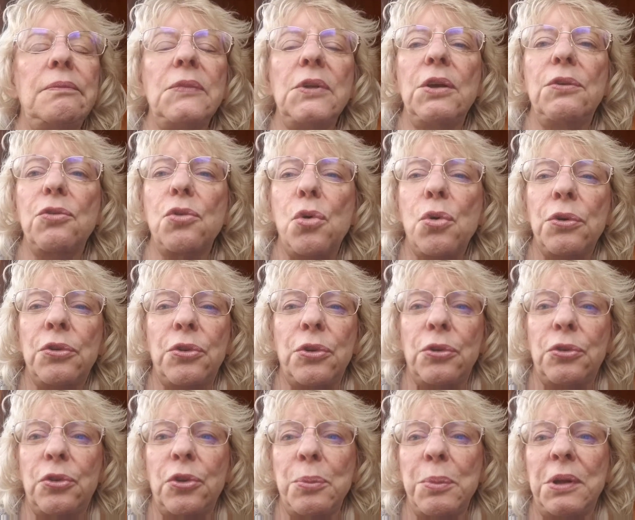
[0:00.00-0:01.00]
Of course,
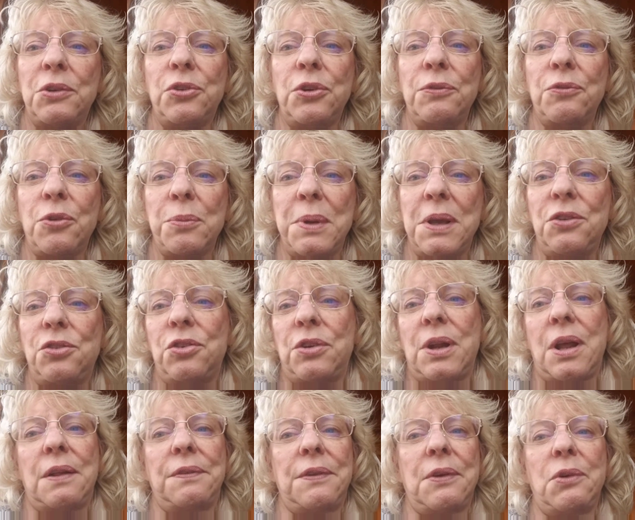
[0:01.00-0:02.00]
there's so much information
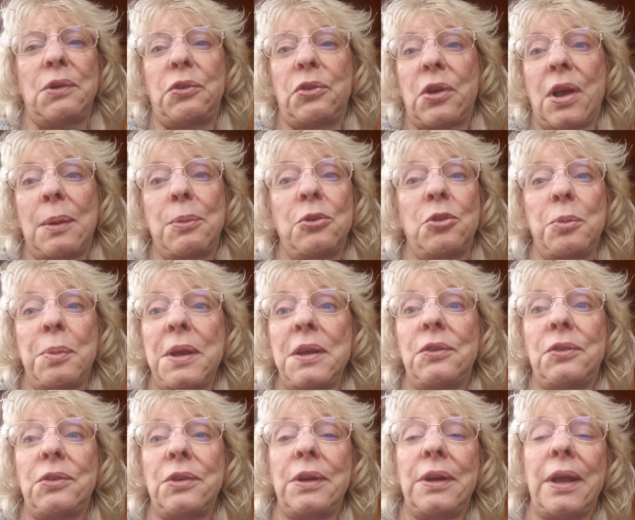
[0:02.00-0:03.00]
out there in
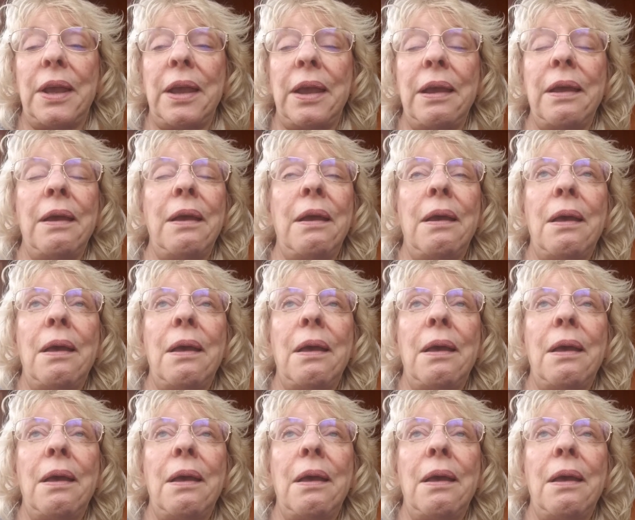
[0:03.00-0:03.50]
cyberspace today